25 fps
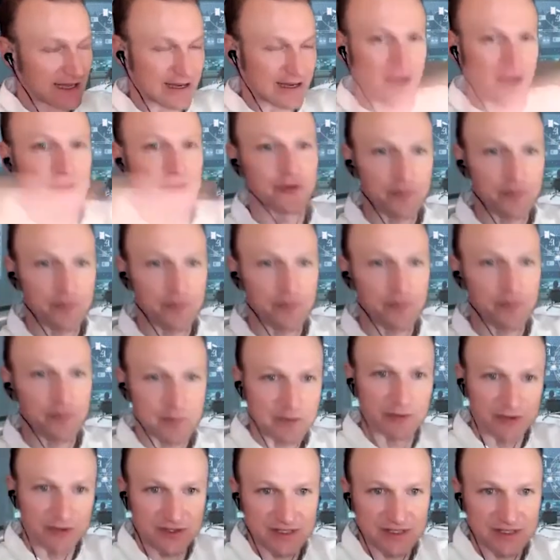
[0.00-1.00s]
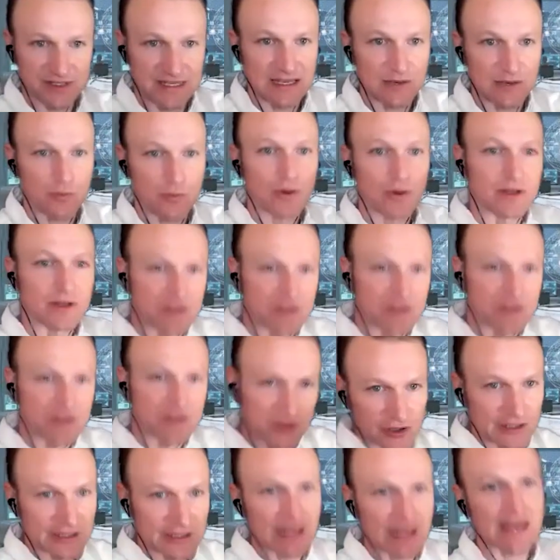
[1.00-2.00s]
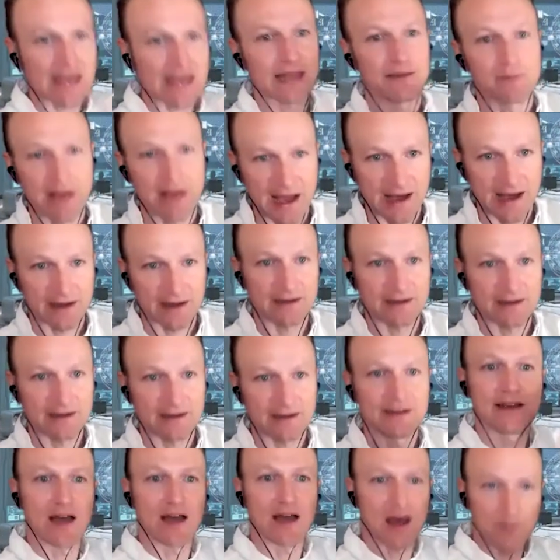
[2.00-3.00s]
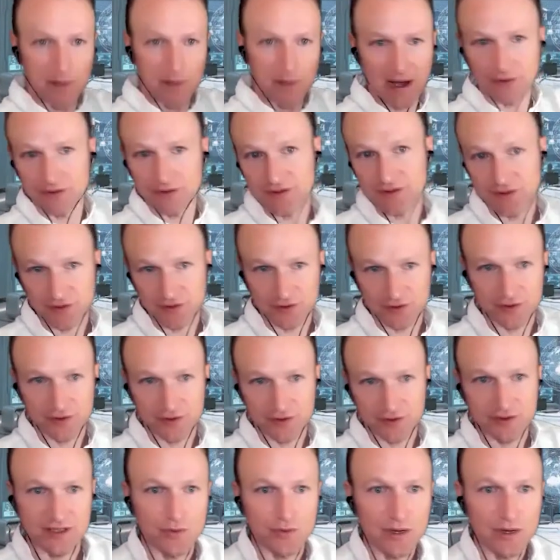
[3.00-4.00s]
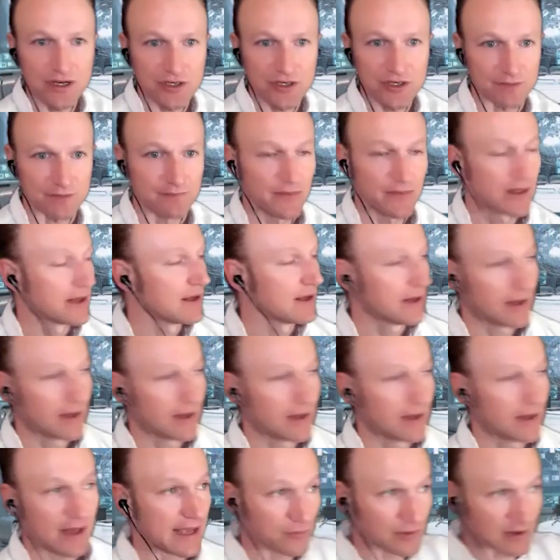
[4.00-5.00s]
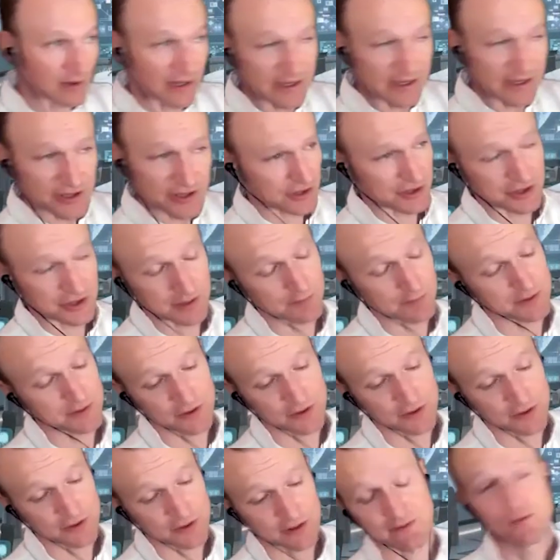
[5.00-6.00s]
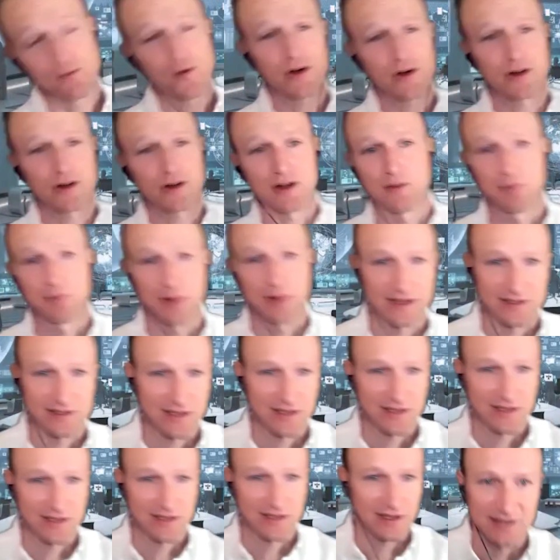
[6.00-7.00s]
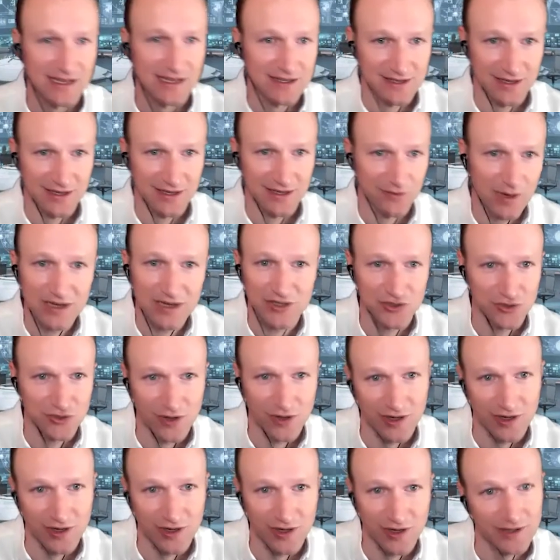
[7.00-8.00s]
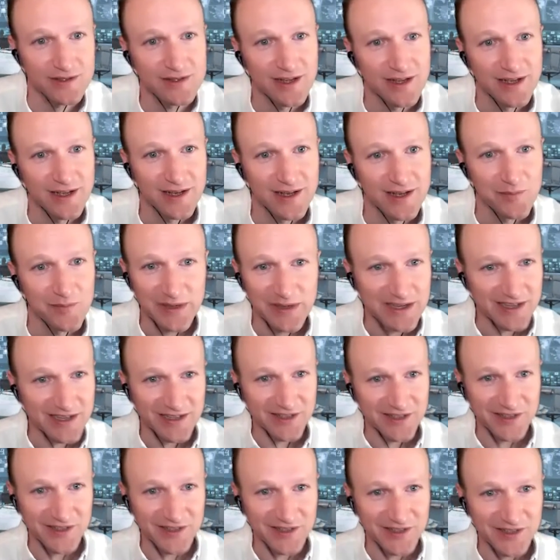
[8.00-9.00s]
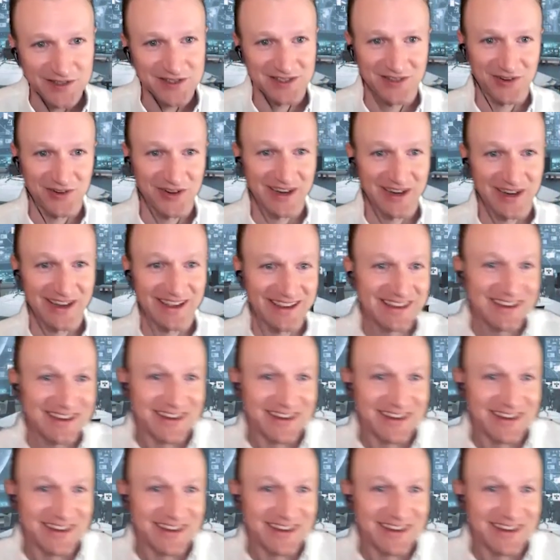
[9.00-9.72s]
let other people see what's good and bad about a certain situation. And relationships are even more complex than things like restaurants because they're,